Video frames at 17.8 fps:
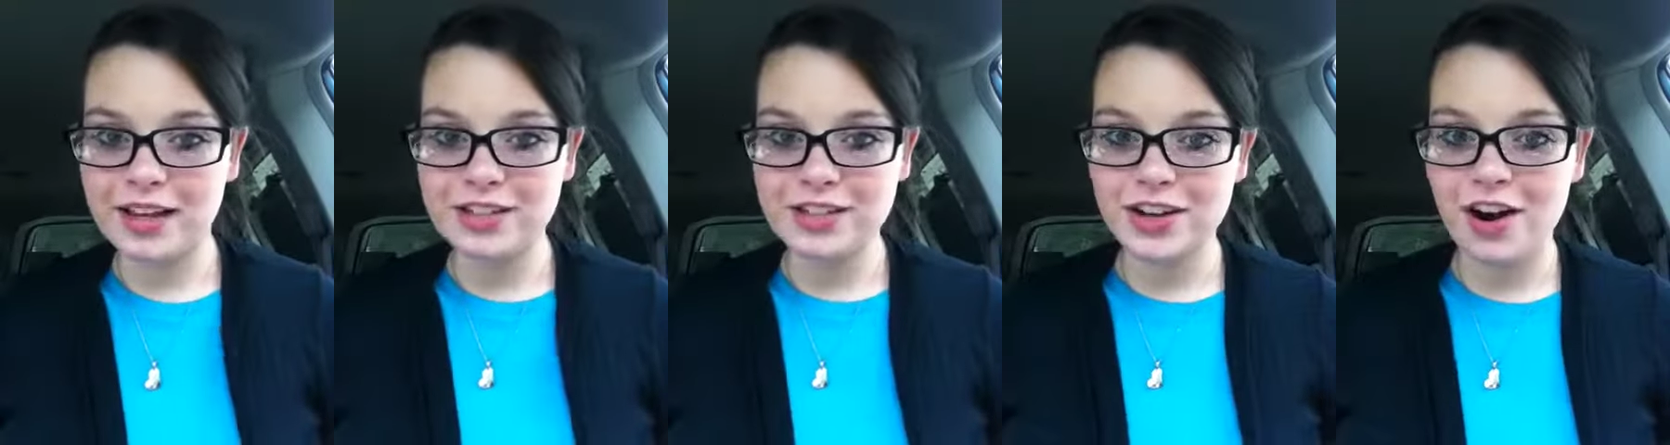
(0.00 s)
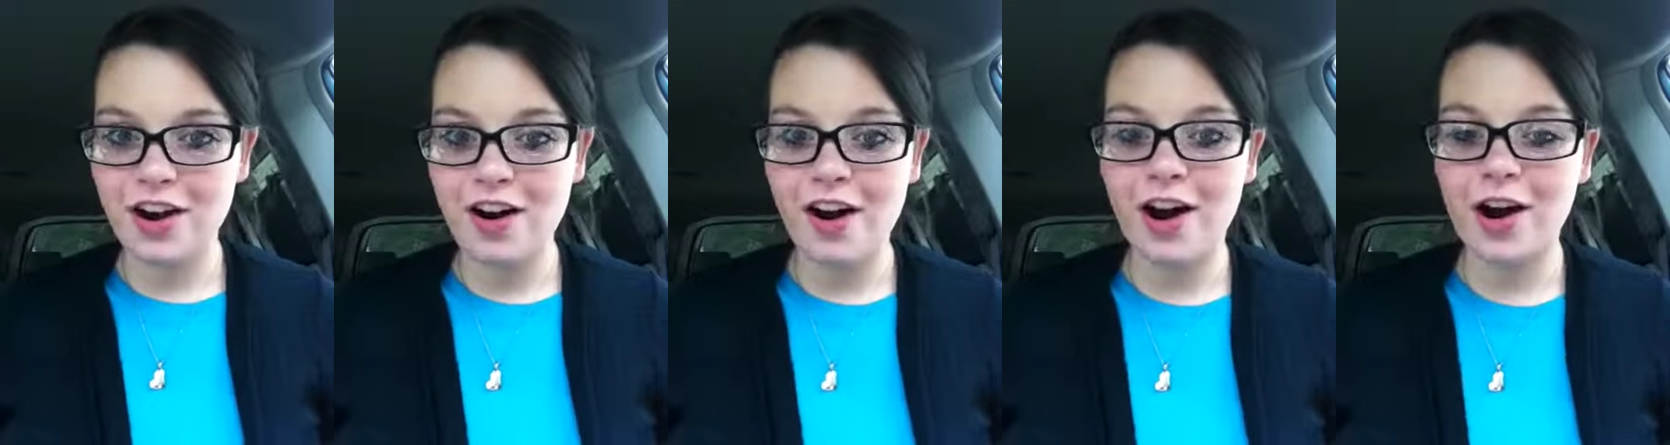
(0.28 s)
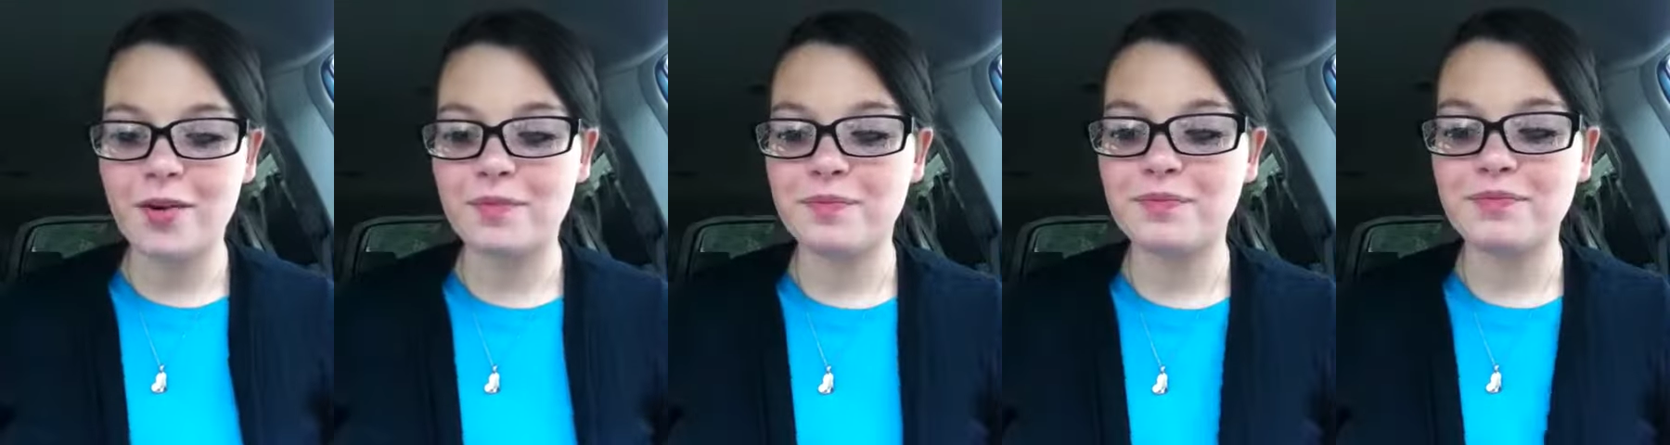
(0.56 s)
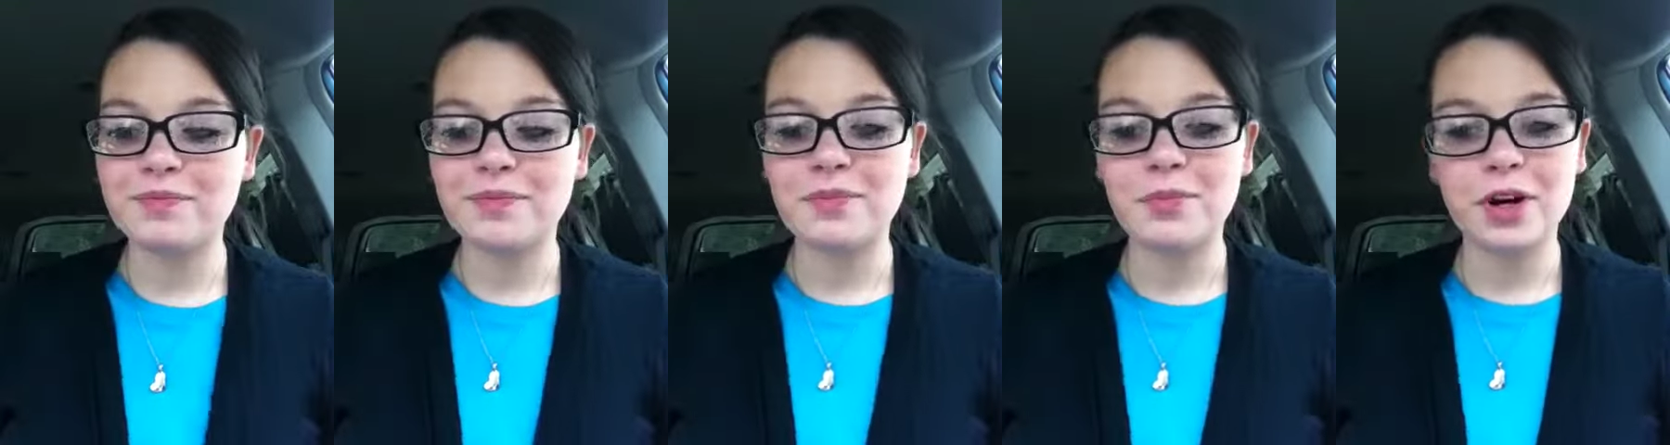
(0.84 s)
That's our
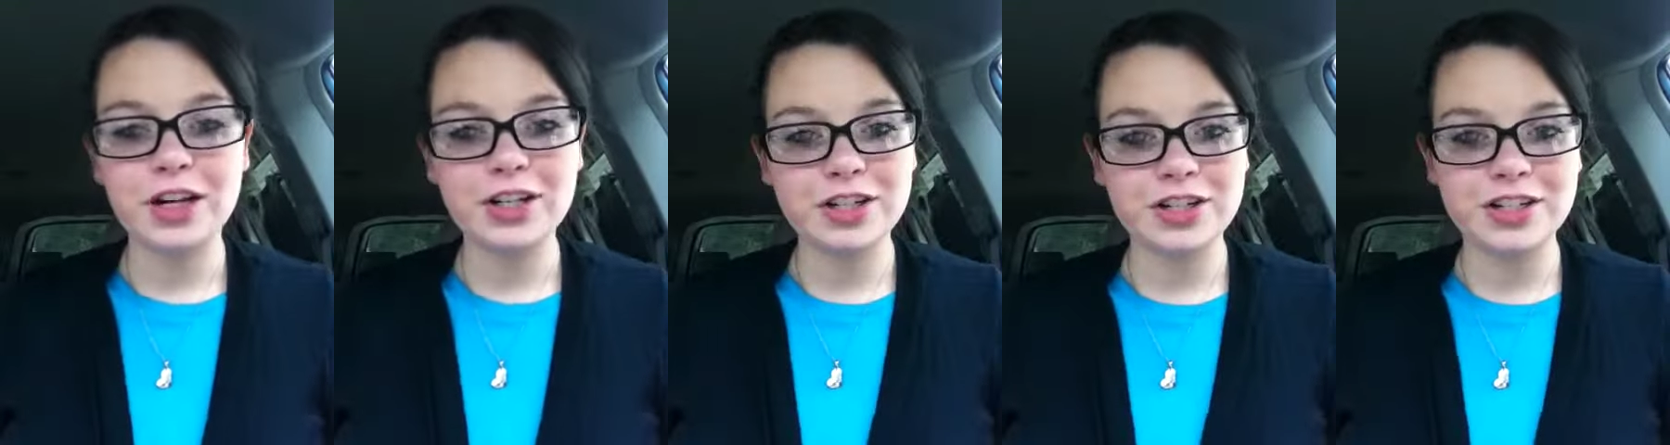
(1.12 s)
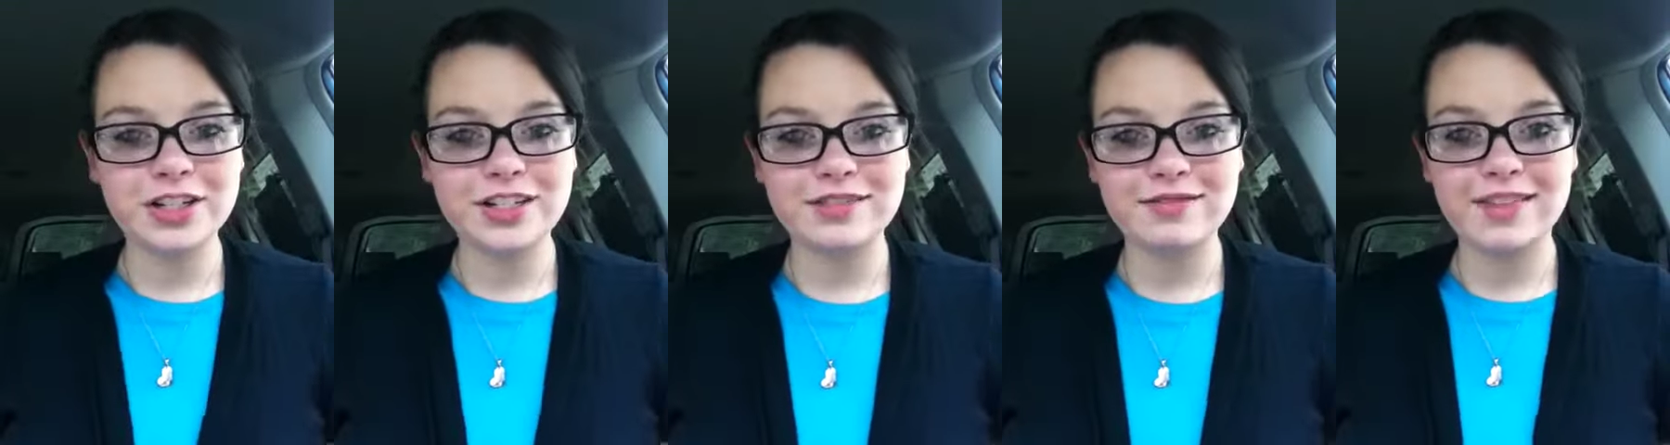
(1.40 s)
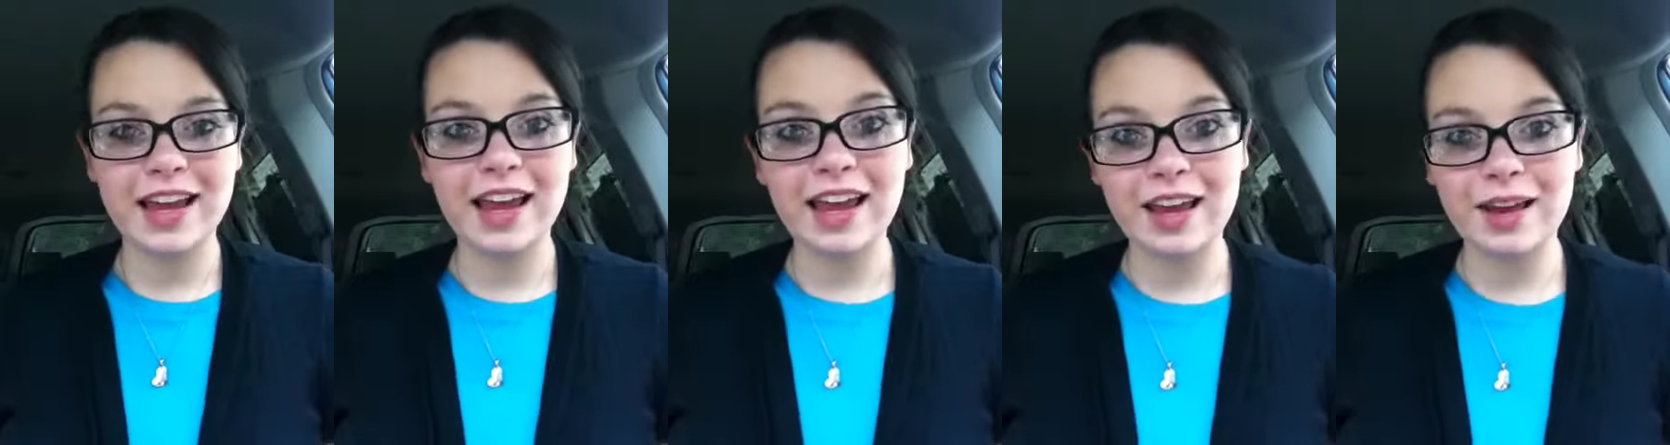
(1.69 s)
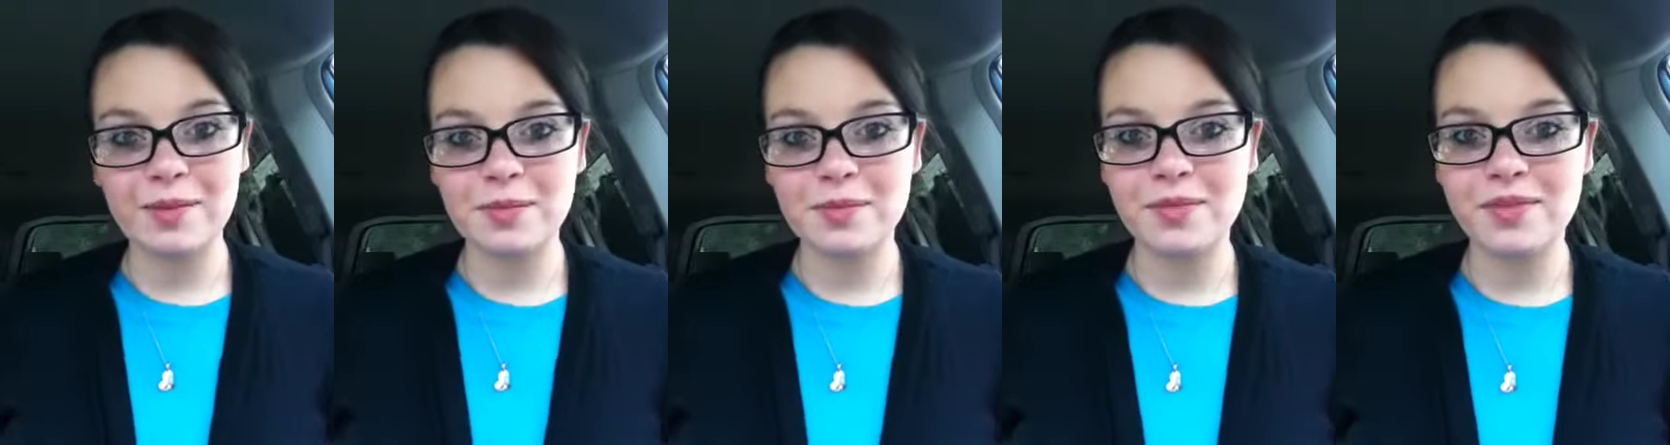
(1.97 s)
preacher's
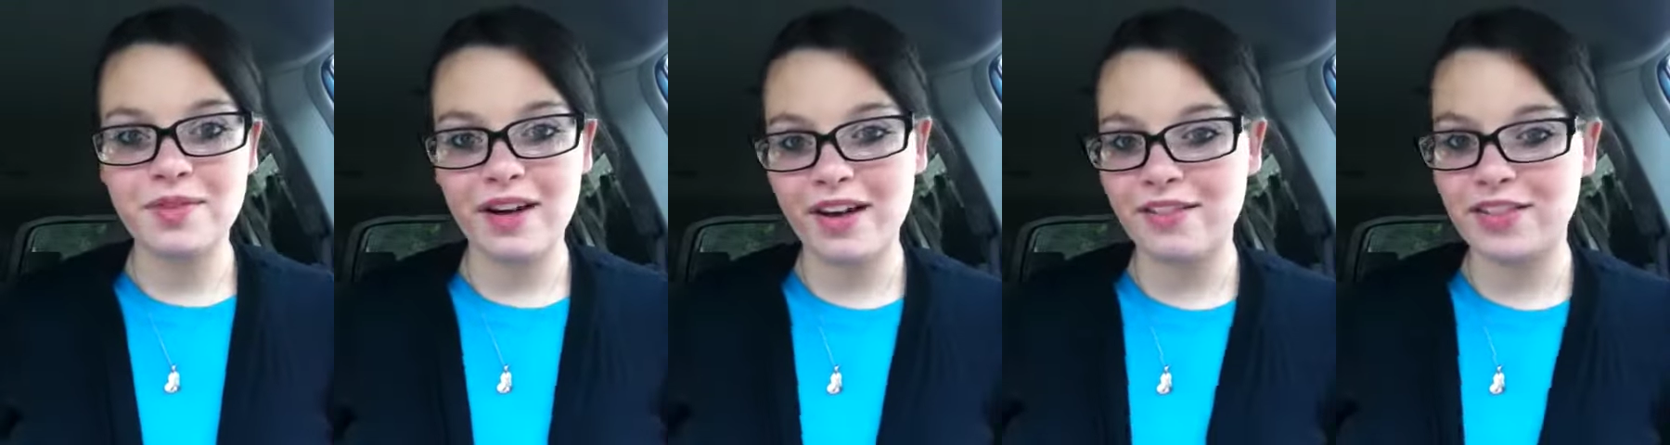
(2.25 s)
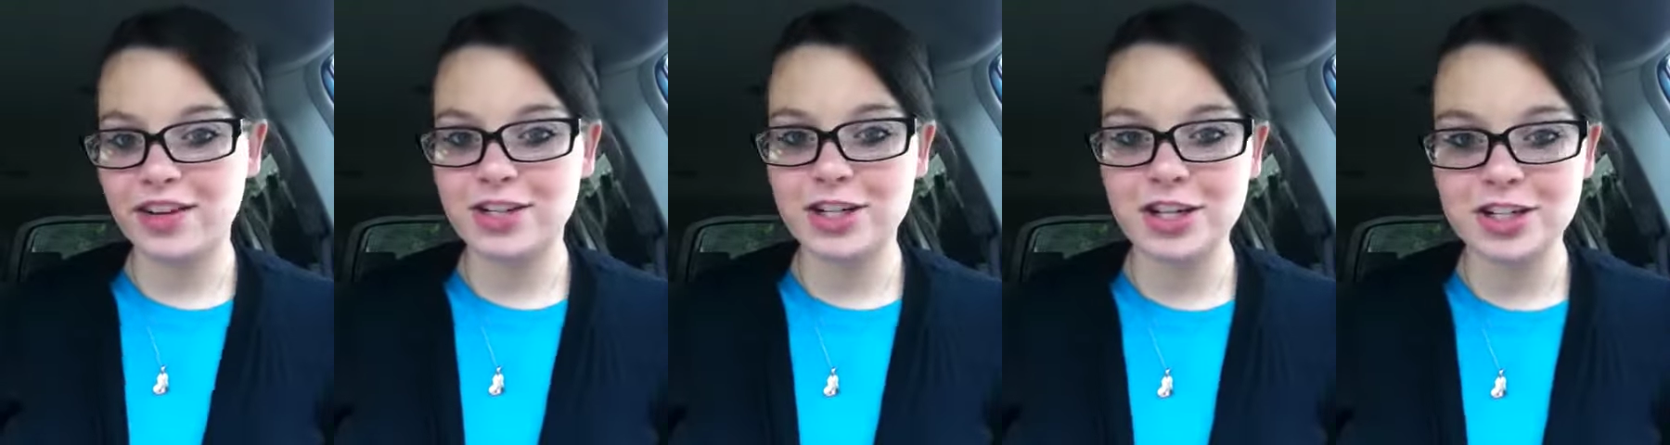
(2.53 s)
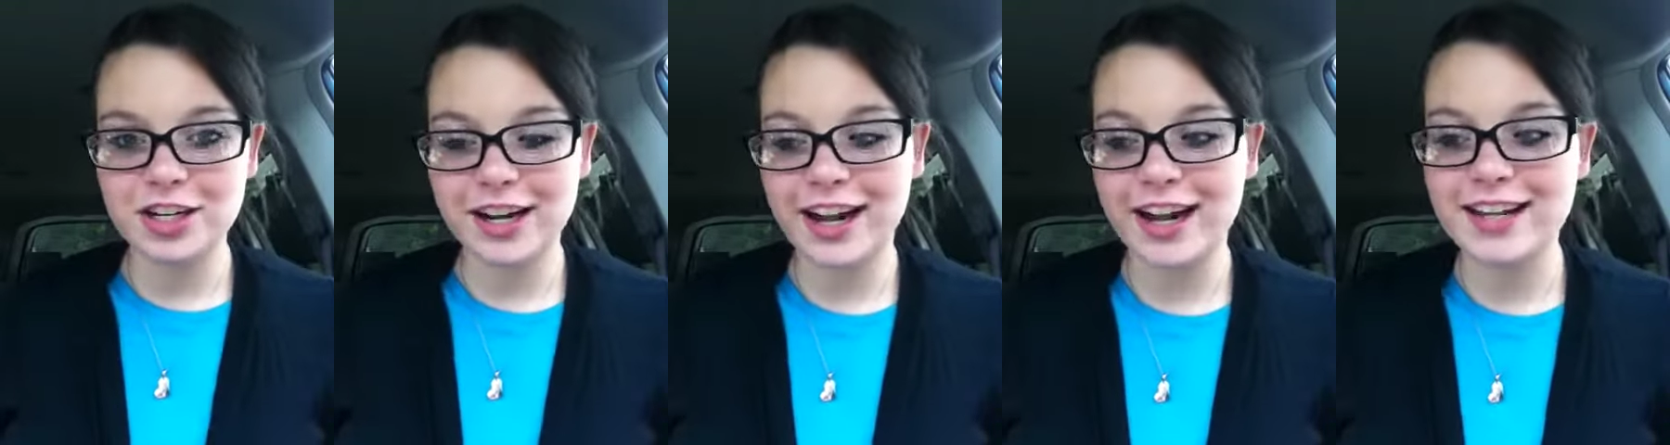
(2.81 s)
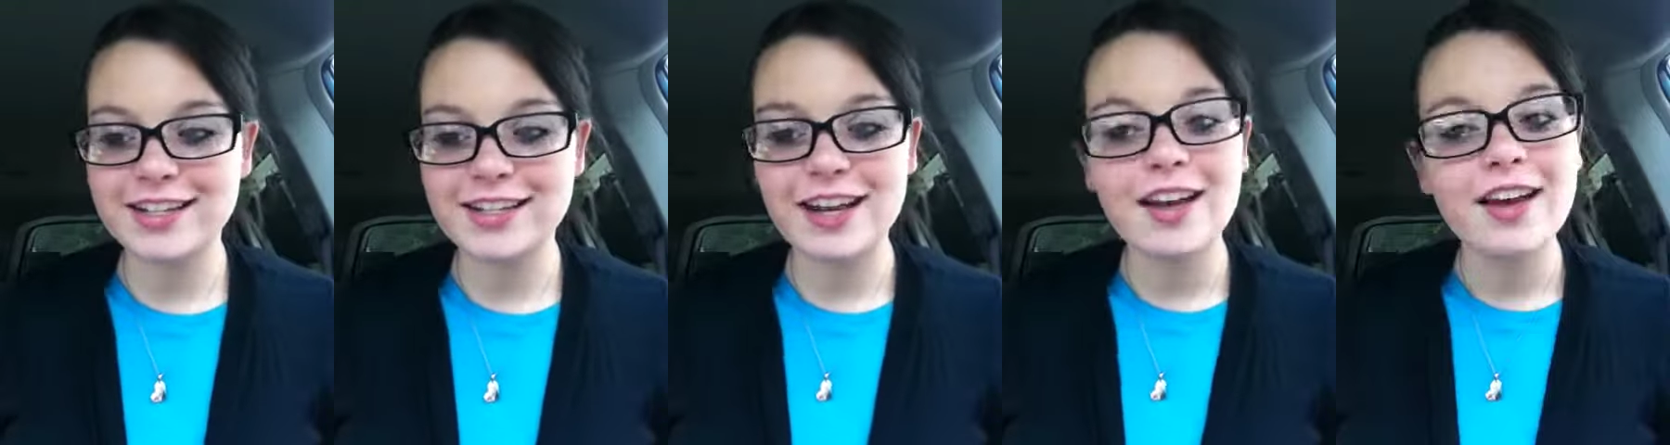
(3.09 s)
theme of the church, I
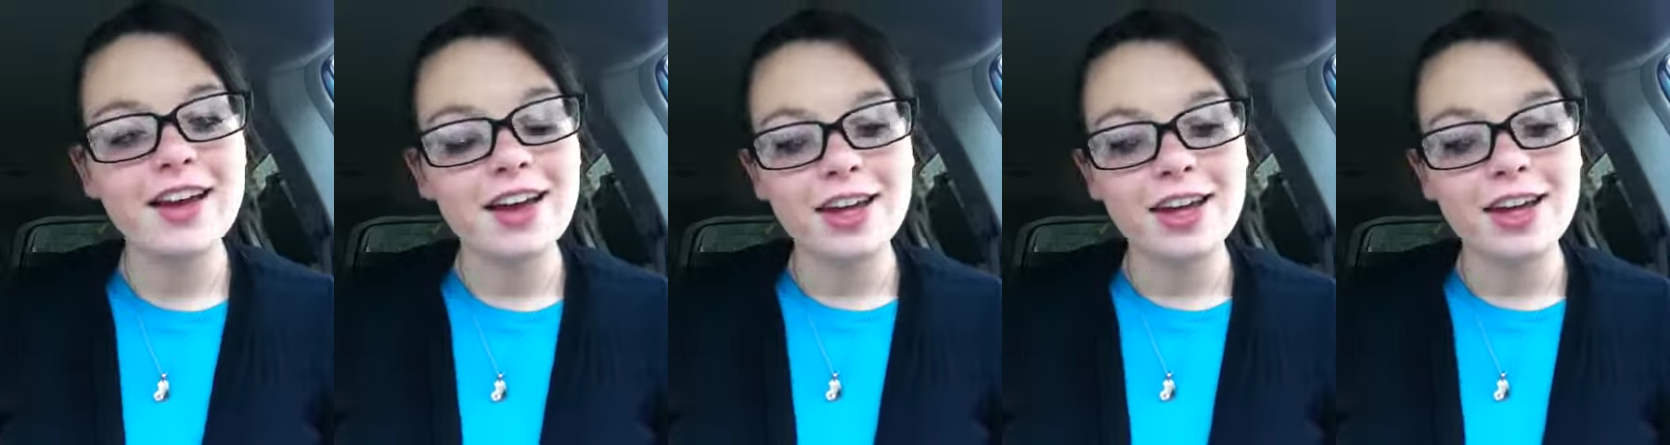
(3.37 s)
guess.